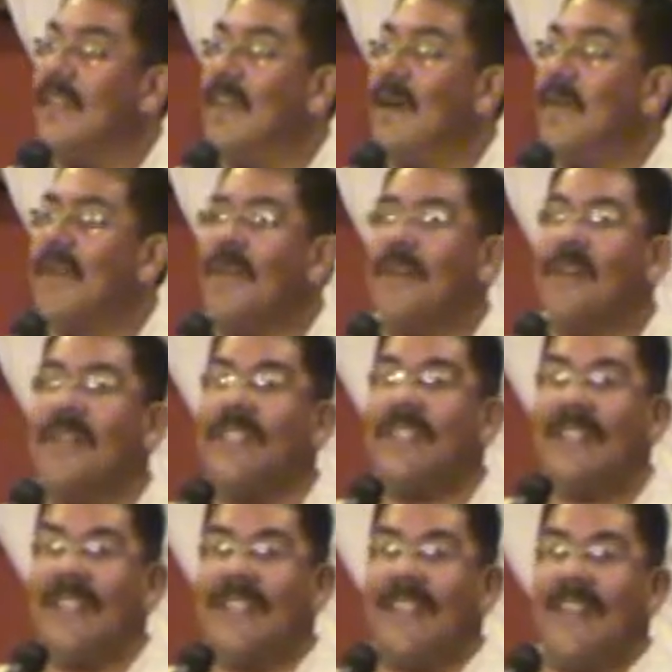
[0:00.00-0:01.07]
How many you know
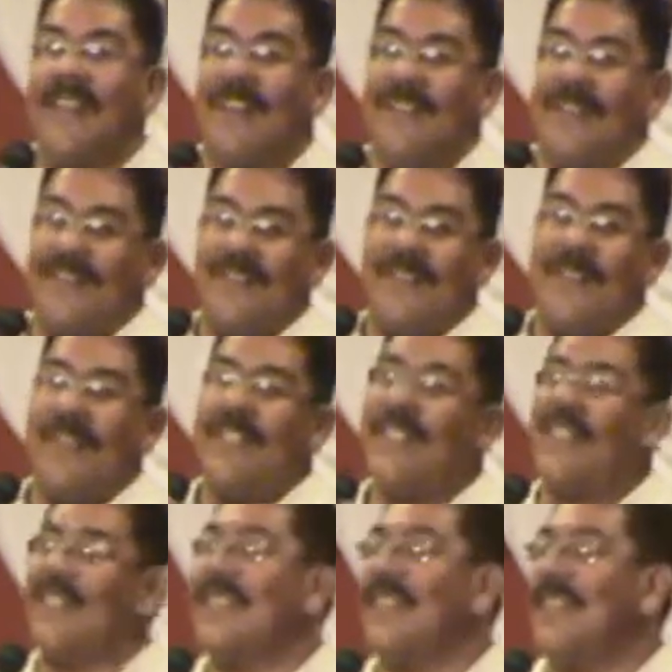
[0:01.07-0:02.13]
Christians that are doing
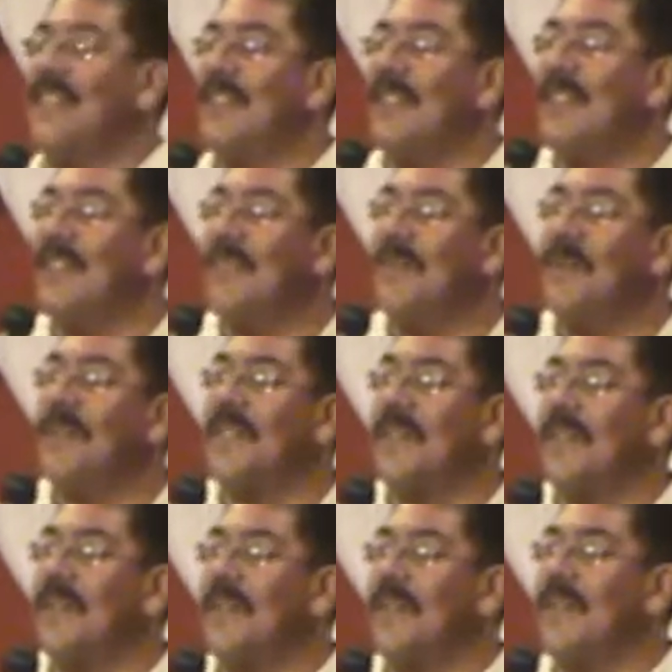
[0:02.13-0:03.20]
things they shouldn't do
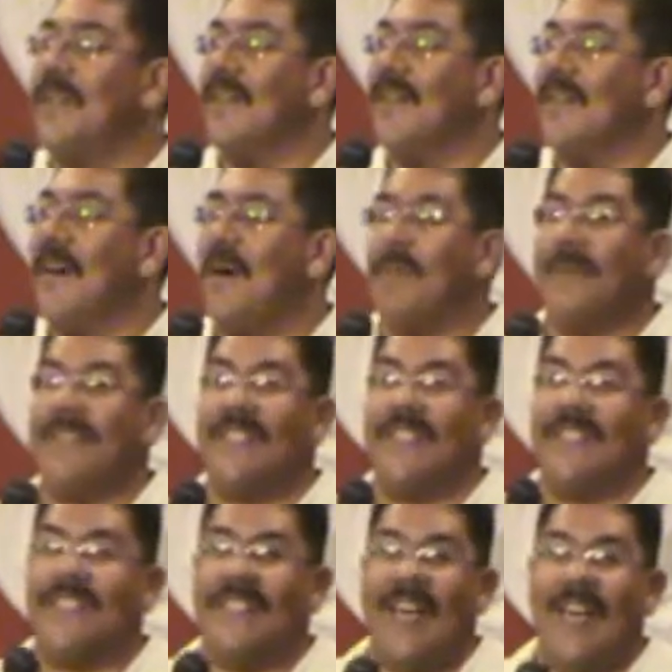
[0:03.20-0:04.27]
with
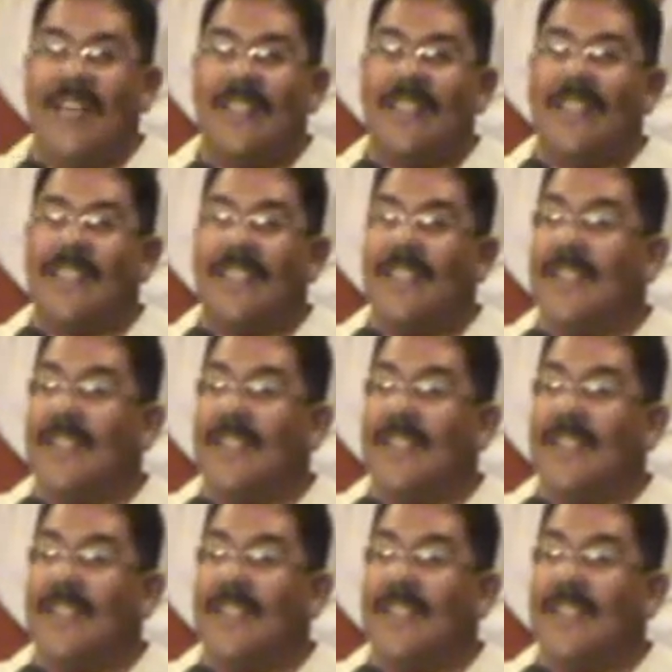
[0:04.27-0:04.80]
opposite sex?